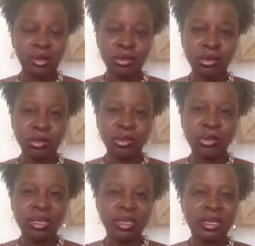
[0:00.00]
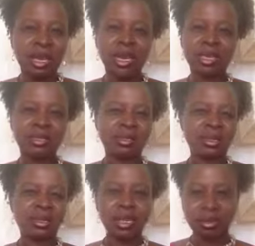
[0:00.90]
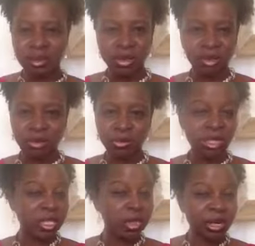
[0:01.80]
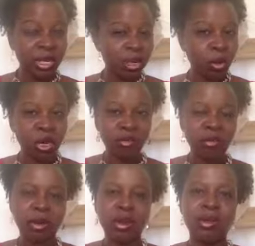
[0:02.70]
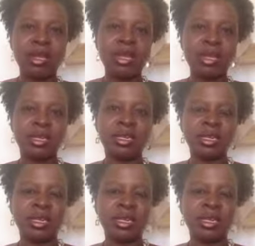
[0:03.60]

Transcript: who has a lot of things really great going for her. And